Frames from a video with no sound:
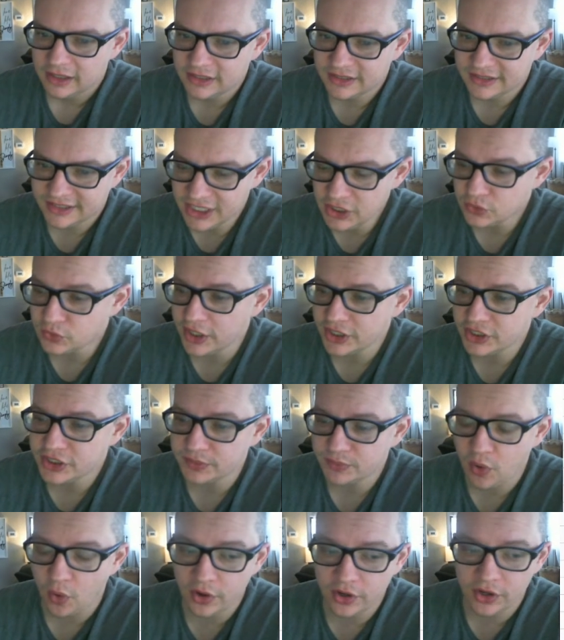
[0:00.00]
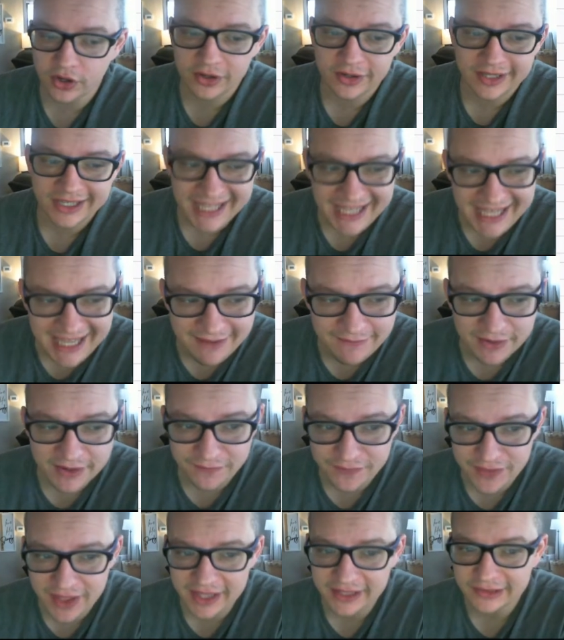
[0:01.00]
Zeke's Relationship Corner, even
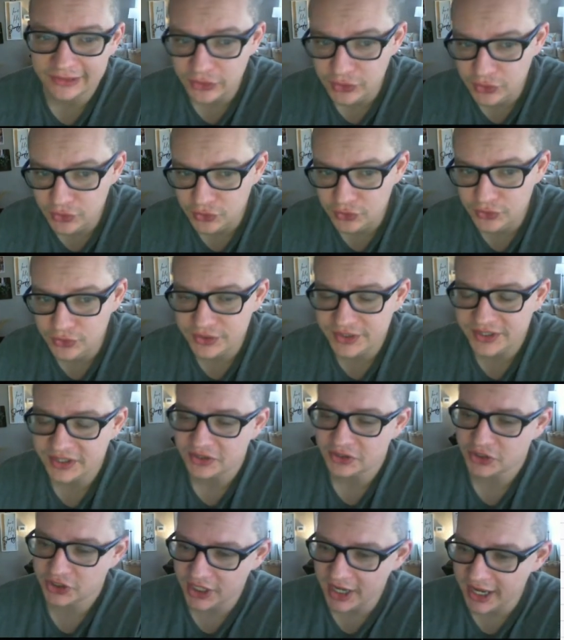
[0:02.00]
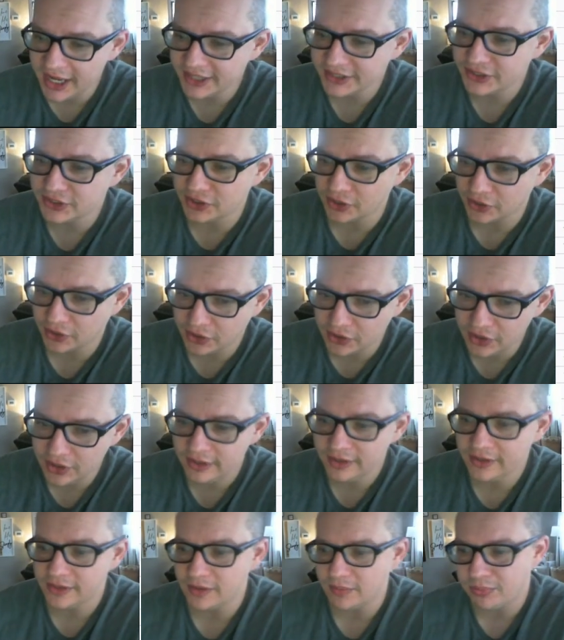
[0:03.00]
if they lose, chances are
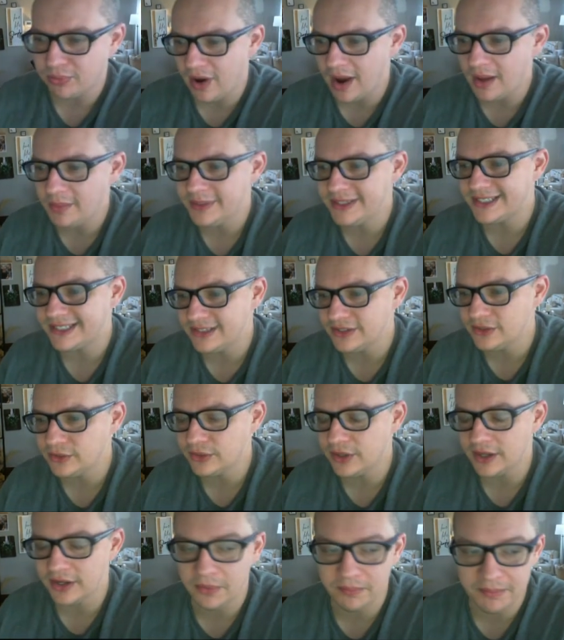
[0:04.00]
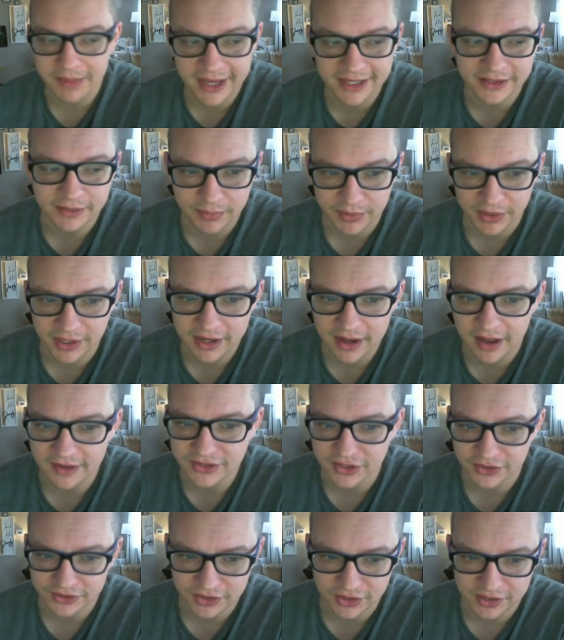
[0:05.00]
good they're probably still going to make the playoffs
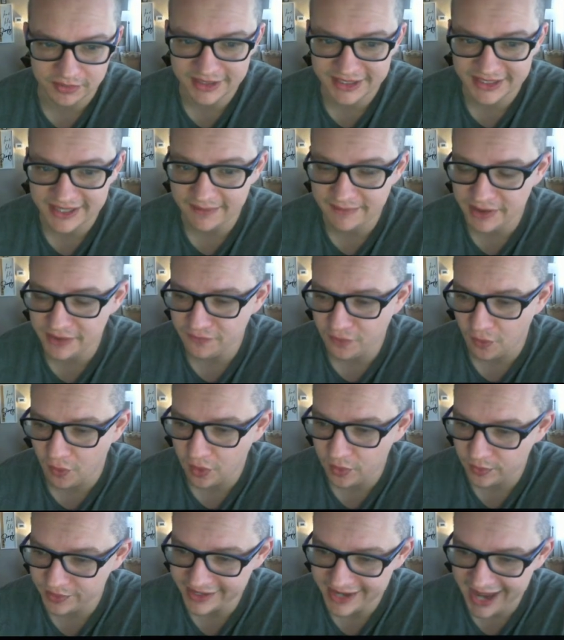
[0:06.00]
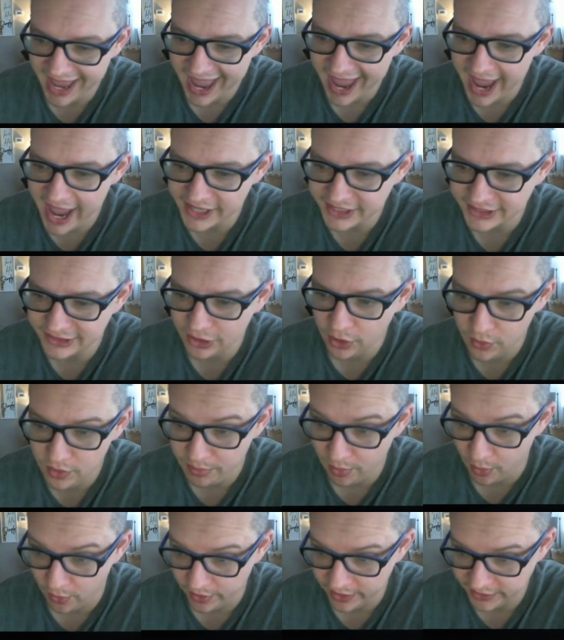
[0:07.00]
because they're going to be 7-4 with an ass load of
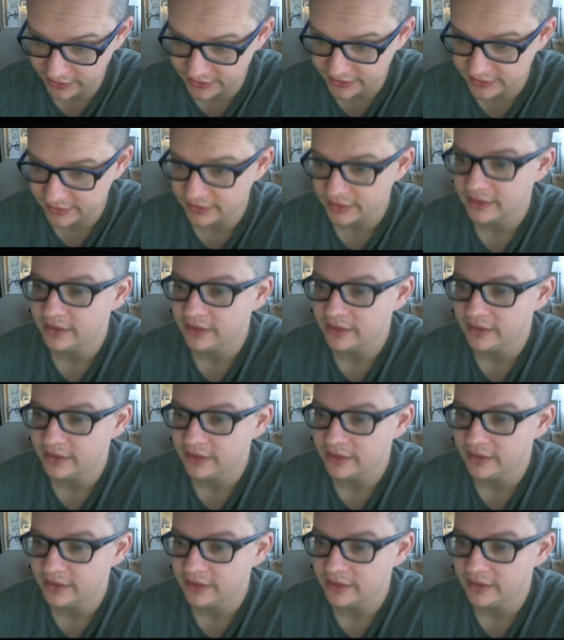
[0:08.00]
points.